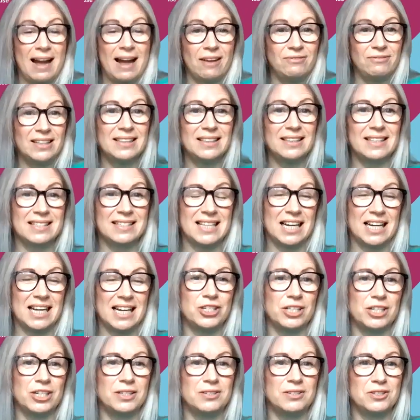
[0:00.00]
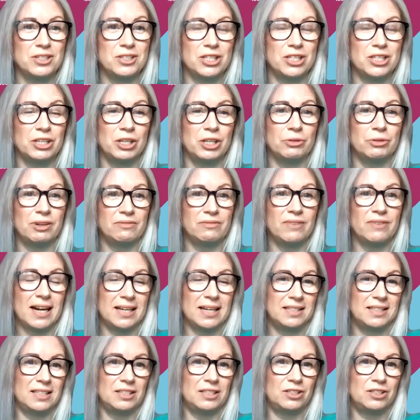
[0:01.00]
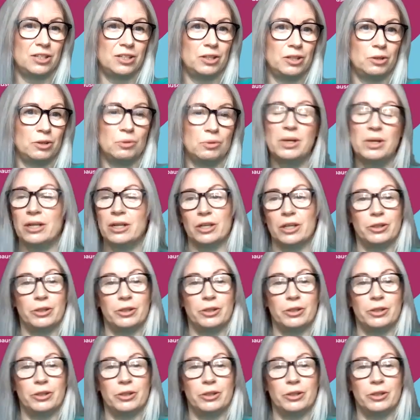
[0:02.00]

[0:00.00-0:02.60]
having the sessions that you're invited to,